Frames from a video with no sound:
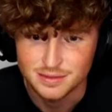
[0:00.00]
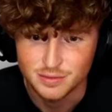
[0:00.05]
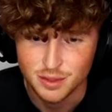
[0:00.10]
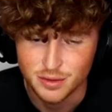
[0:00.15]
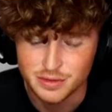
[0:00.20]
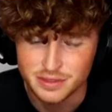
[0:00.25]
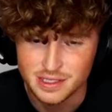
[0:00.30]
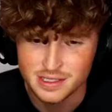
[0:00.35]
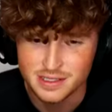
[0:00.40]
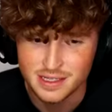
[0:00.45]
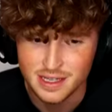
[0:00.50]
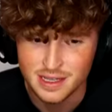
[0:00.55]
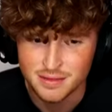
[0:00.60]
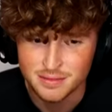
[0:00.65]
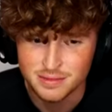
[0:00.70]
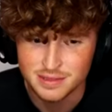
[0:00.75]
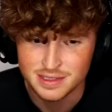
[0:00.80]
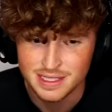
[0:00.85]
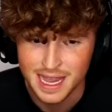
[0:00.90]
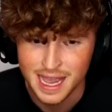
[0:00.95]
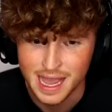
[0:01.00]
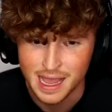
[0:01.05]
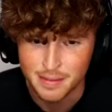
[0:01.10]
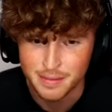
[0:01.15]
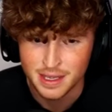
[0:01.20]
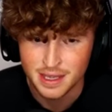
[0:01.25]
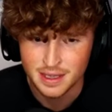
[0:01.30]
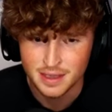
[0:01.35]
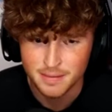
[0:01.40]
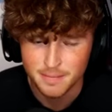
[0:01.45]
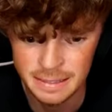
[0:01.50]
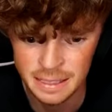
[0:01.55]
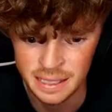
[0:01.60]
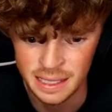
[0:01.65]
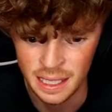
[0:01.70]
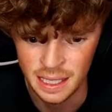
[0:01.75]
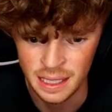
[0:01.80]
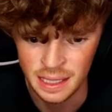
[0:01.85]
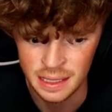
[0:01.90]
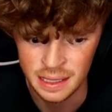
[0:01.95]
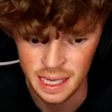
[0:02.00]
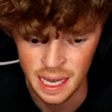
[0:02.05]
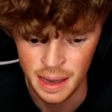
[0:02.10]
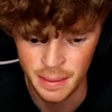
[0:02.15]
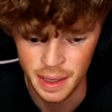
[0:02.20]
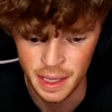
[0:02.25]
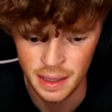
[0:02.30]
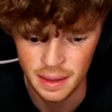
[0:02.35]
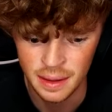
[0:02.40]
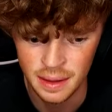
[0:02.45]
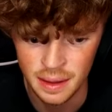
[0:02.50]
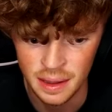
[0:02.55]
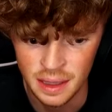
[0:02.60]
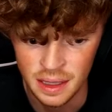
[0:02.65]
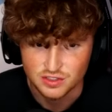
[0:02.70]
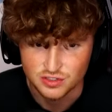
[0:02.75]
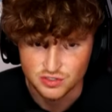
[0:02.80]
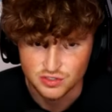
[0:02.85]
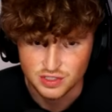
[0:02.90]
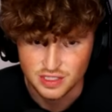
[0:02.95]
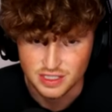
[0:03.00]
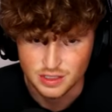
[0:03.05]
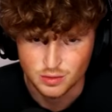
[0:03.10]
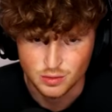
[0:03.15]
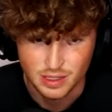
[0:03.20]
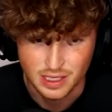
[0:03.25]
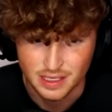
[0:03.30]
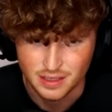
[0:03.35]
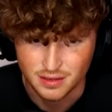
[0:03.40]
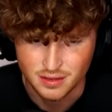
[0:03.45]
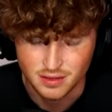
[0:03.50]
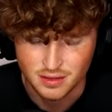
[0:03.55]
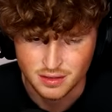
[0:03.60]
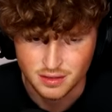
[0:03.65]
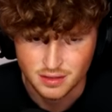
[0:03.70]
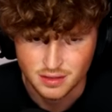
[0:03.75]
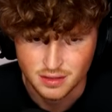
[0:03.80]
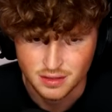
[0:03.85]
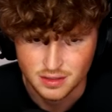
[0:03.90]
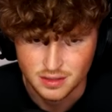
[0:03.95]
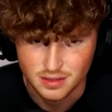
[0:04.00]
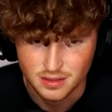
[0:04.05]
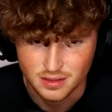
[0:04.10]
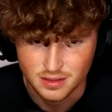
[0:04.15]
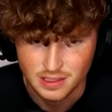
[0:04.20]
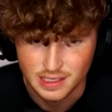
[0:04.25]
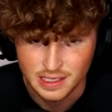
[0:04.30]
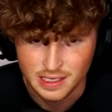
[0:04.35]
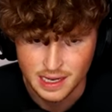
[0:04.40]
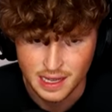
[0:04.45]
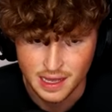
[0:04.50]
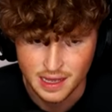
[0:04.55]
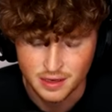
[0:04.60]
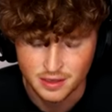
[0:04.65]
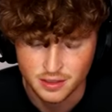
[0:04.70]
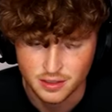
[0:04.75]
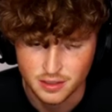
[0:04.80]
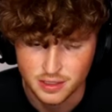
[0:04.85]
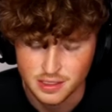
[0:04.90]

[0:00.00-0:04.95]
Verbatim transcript: What was his name? Tammy? Silly Tammy. See you later. Get out of there.